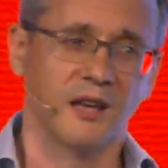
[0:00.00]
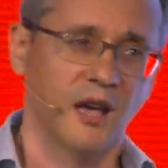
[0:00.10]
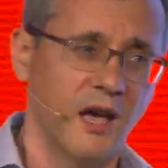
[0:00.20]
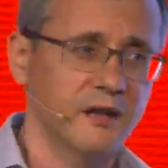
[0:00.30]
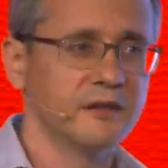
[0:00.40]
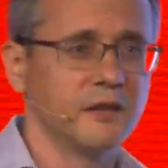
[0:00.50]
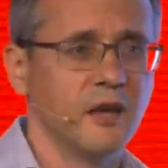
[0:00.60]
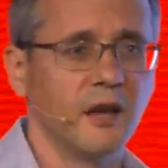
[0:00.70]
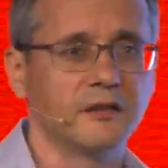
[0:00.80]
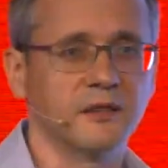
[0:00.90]

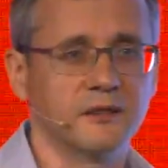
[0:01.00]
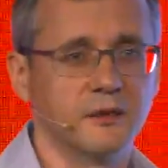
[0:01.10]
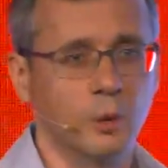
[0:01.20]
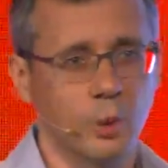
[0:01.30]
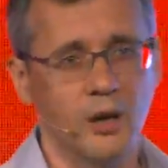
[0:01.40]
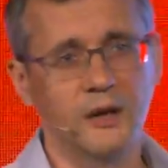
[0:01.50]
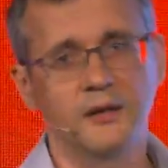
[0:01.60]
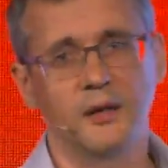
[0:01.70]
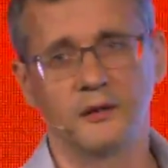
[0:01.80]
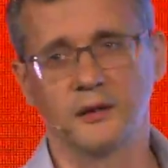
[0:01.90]
SDX is right
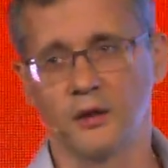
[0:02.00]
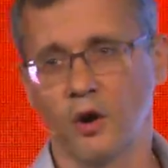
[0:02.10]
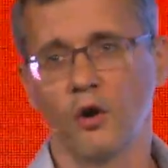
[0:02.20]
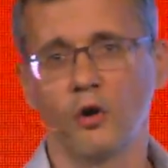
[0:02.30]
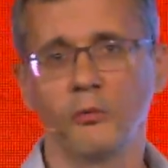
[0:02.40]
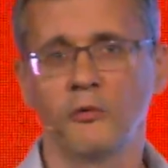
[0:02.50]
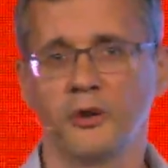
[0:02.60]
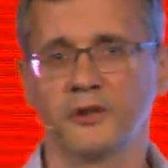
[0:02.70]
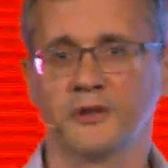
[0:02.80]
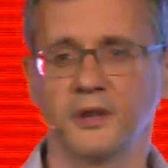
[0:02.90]
at home
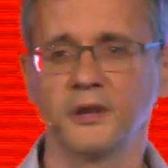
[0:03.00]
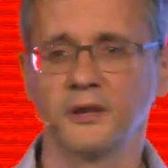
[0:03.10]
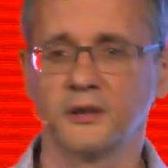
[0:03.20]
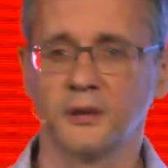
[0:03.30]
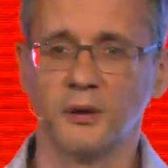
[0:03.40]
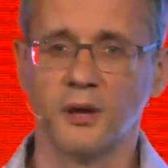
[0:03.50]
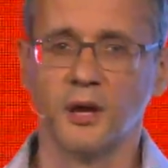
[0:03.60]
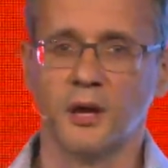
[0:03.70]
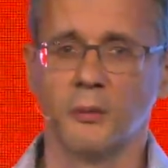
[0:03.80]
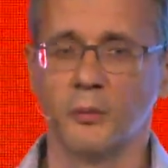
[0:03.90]
with SIX
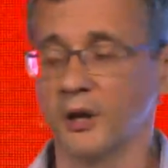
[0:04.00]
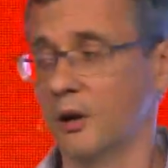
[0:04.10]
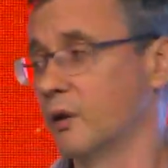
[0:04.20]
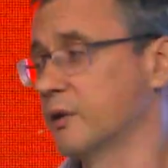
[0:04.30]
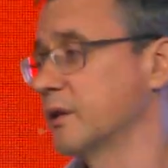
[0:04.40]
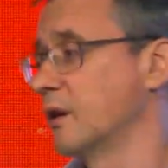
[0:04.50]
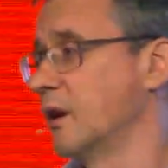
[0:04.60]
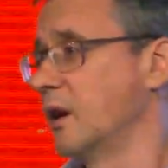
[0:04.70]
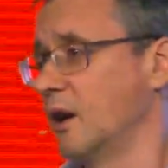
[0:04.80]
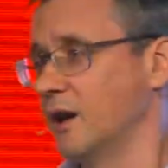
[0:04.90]
because
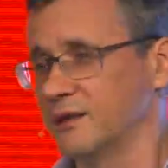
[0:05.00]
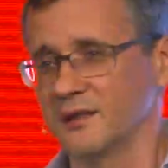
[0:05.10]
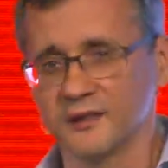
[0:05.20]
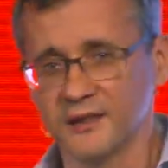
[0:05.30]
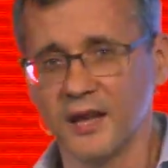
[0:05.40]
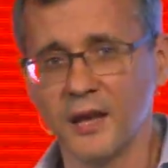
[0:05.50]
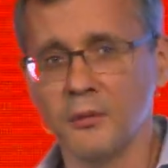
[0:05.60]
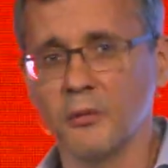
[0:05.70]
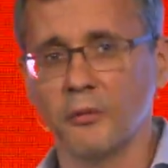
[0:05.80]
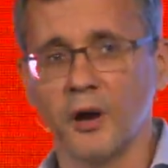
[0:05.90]
it's the
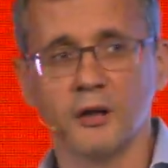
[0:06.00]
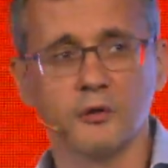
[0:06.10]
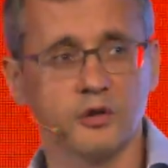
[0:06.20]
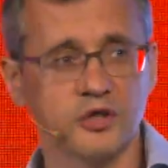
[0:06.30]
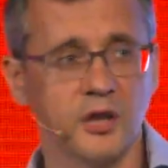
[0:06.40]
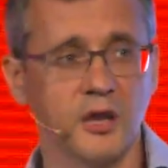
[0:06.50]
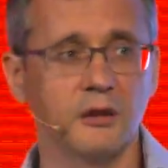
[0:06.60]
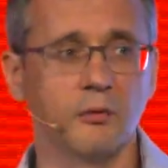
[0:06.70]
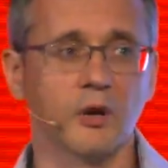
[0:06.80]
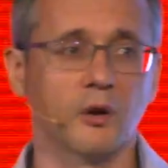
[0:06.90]
same value
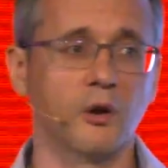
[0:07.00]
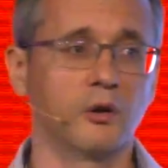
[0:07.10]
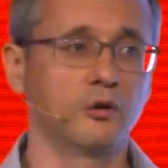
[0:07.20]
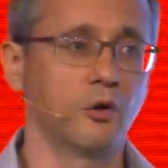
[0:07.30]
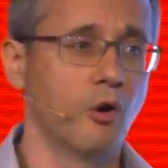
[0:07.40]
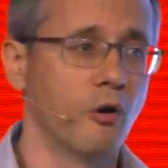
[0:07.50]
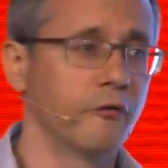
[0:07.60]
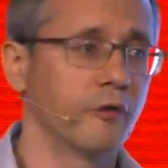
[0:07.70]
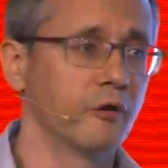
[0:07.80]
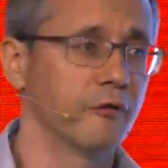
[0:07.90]
chain we're going to
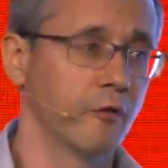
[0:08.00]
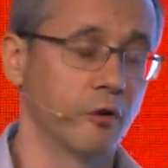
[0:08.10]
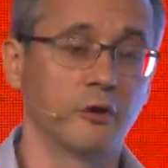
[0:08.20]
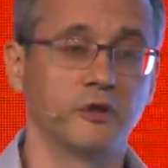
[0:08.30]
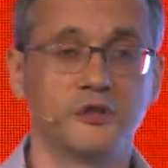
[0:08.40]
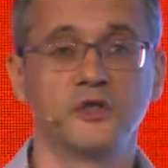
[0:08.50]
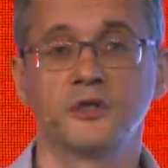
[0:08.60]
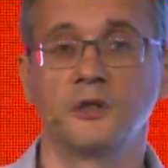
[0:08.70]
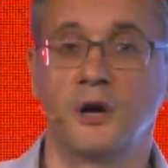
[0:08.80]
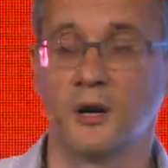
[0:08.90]
offer for
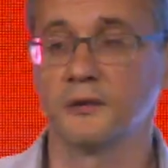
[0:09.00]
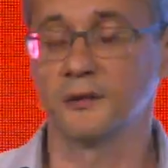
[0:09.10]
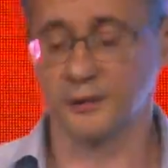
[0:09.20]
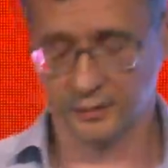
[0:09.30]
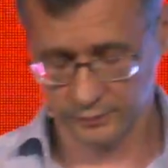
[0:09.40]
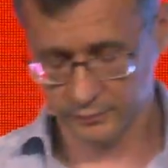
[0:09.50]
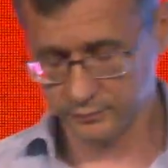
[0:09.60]
digital assets.